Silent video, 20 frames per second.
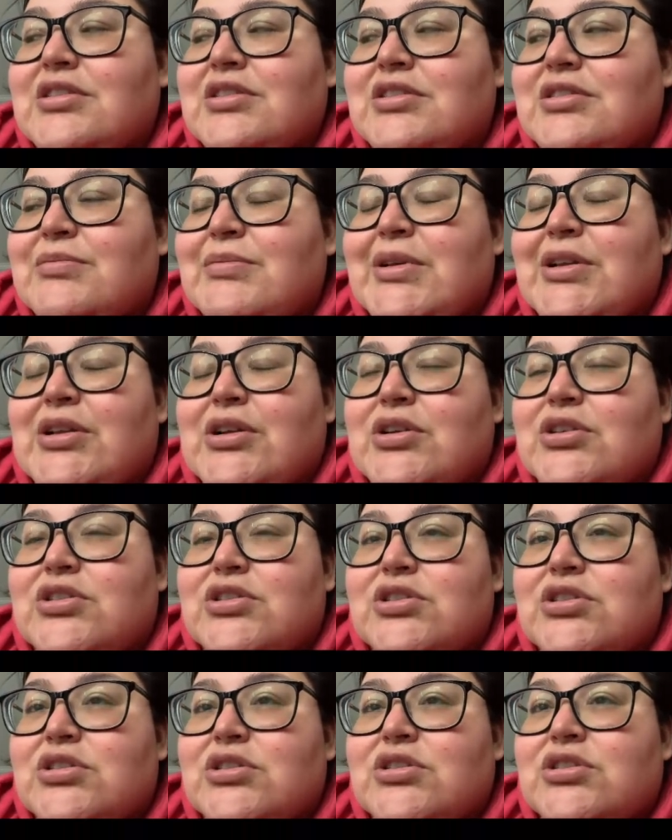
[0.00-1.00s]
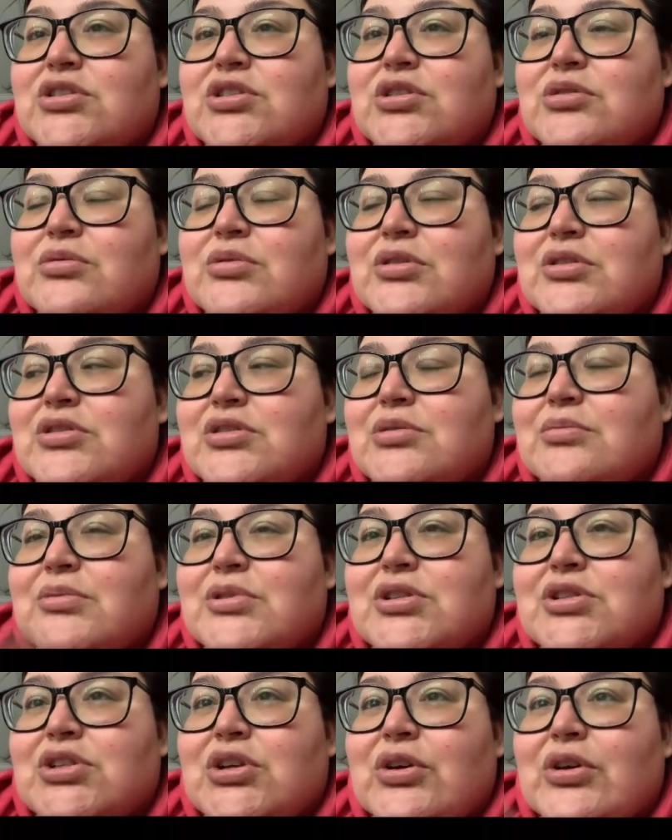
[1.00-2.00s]
my dog's just chewing on
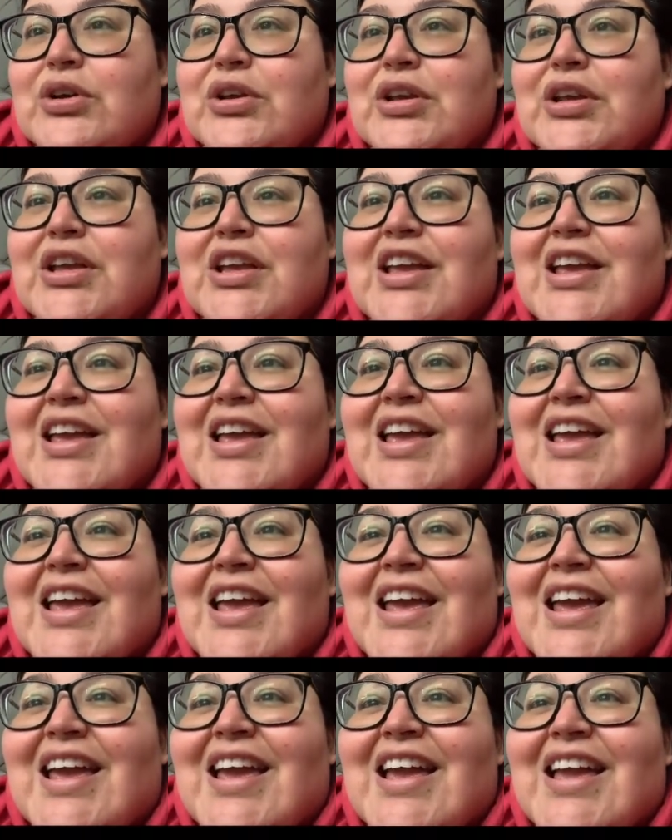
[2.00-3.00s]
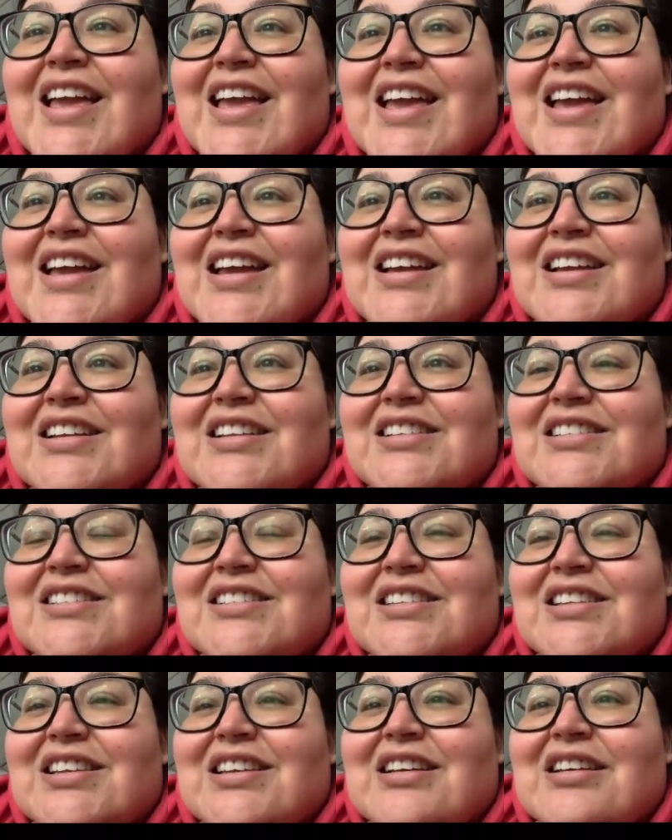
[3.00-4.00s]
something, sorry. And
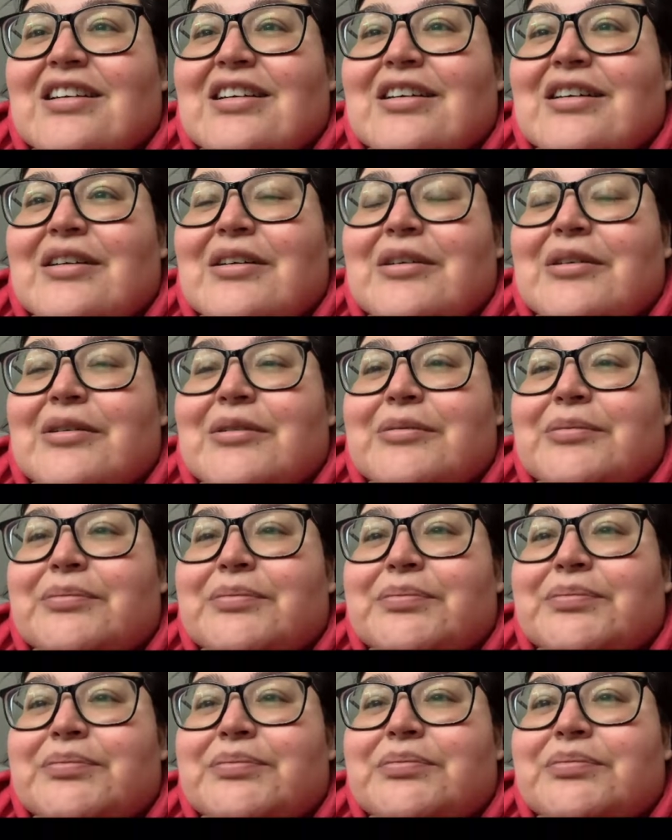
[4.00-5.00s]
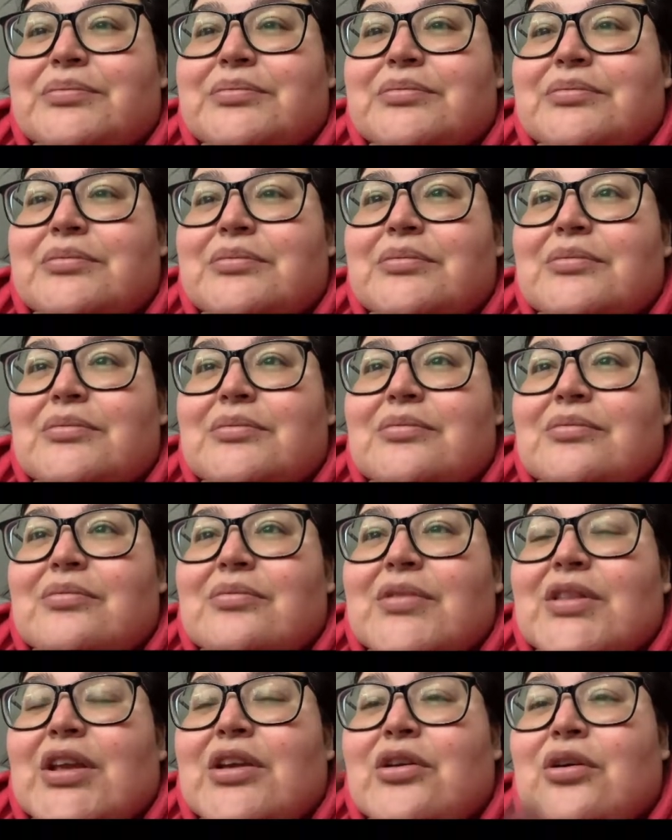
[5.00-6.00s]

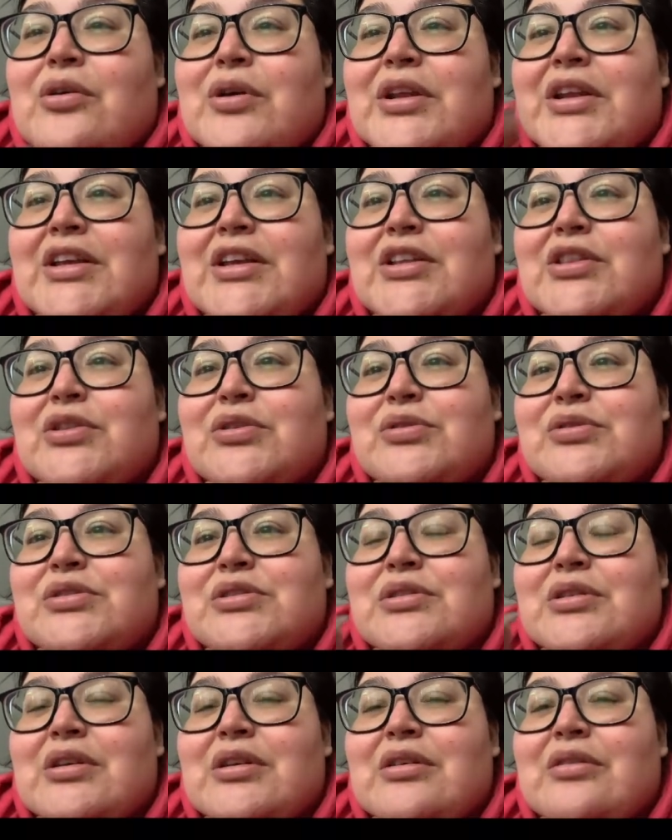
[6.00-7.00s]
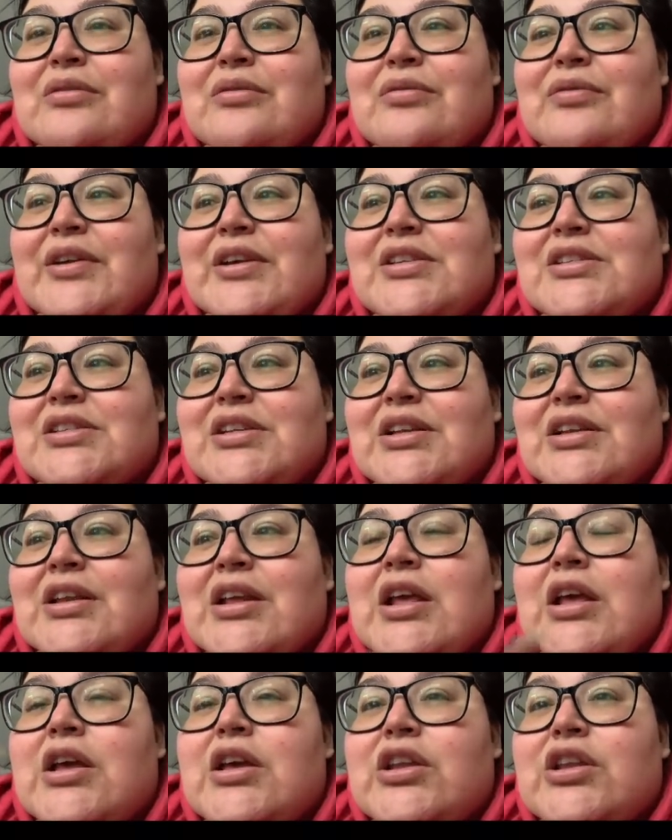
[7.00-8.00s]
go ahead and get those fixed in.
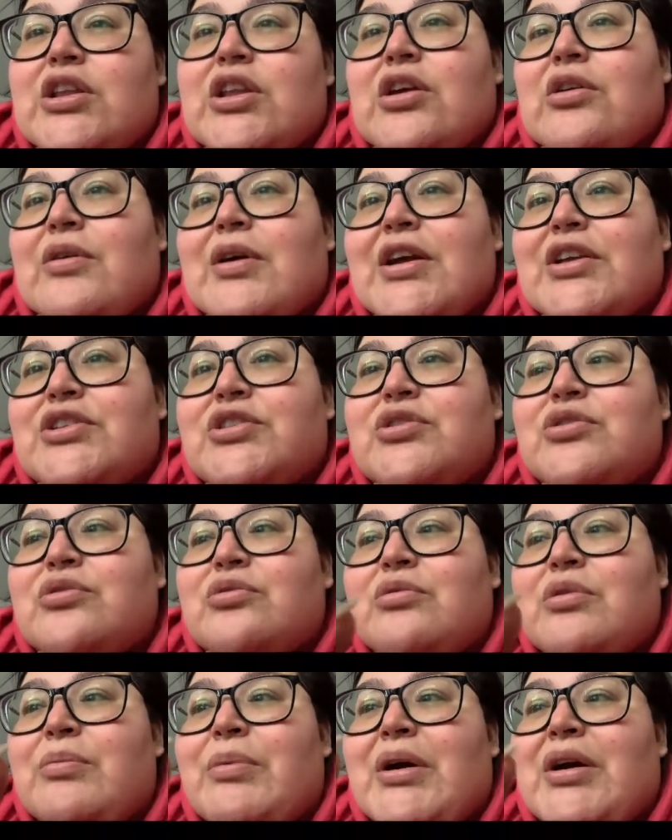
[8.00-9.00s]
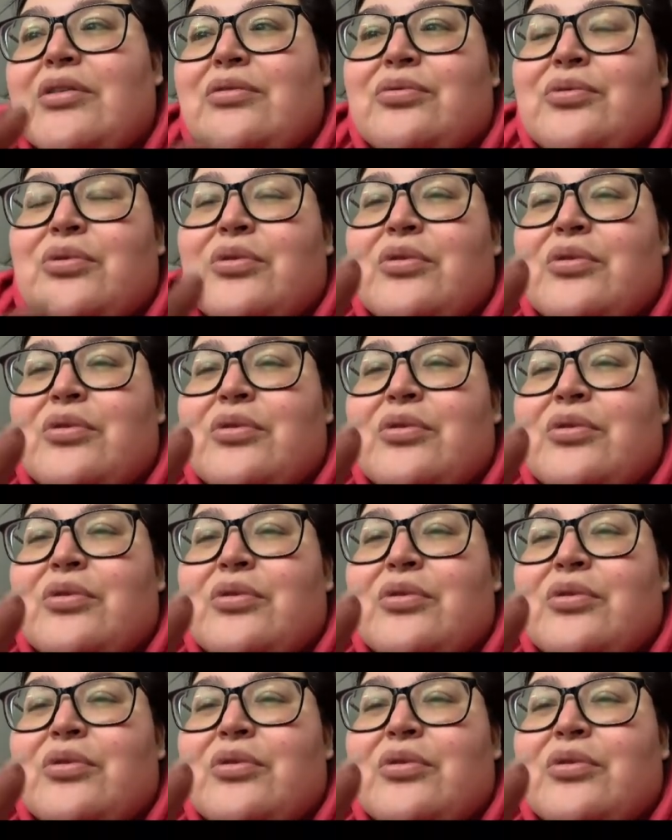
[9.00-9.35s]
Now I do about 4 or